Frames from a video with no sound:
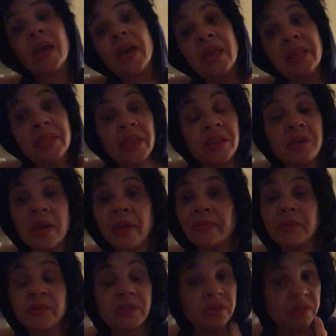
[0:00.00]
And then you
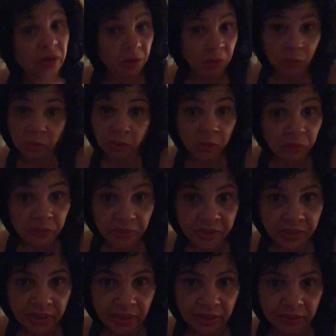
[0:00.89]
have to start all over
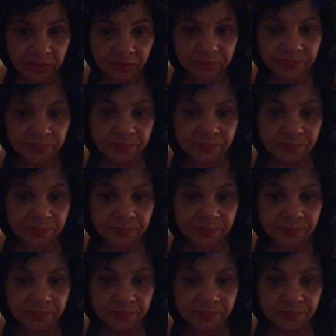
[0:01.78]
again,